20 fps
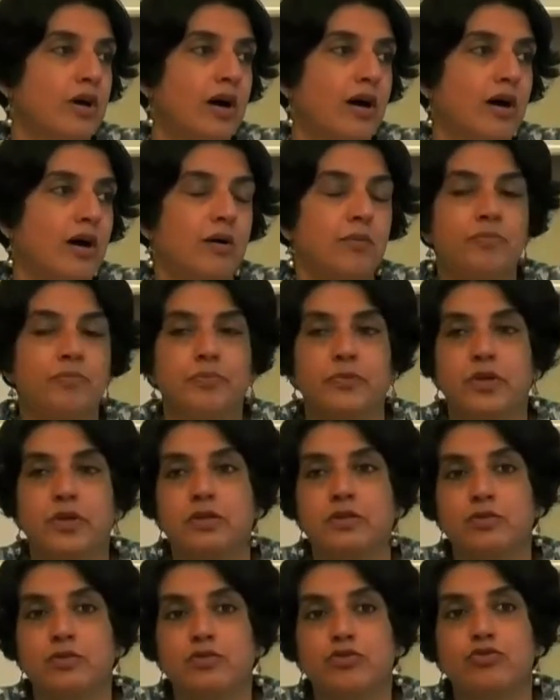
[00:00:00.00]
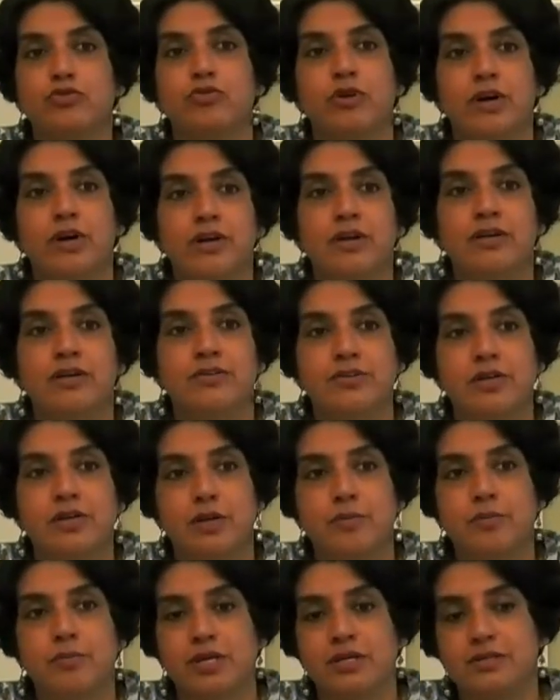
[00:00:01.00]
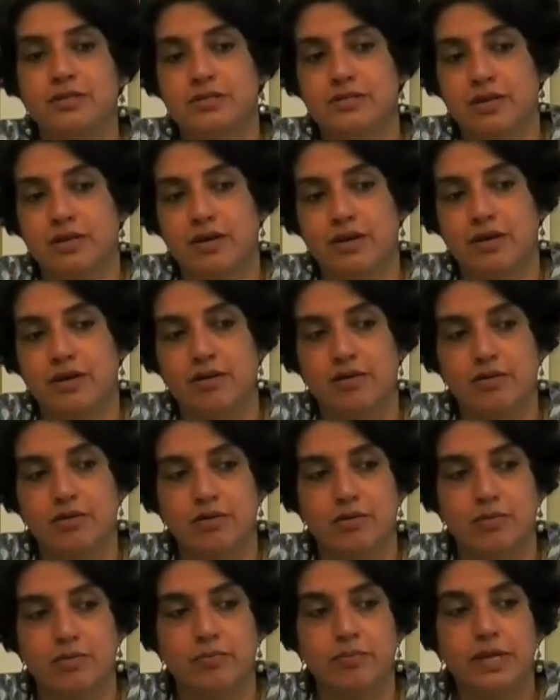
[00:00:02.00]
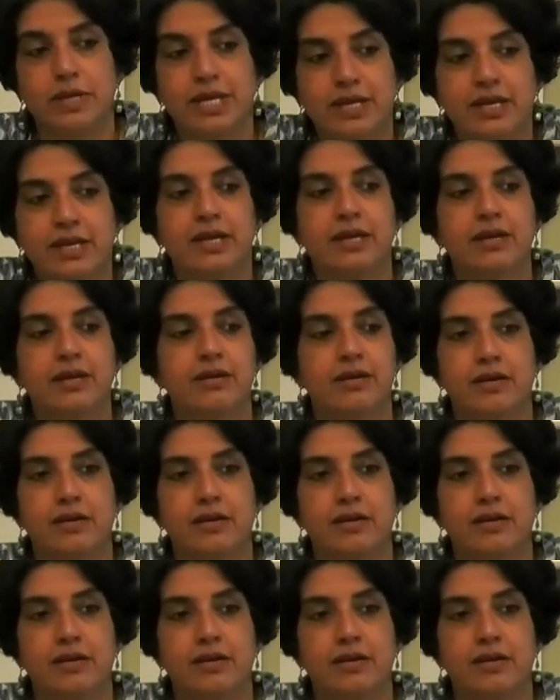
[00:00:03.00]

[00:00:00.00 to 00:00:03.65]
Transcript: Hindutva literally means being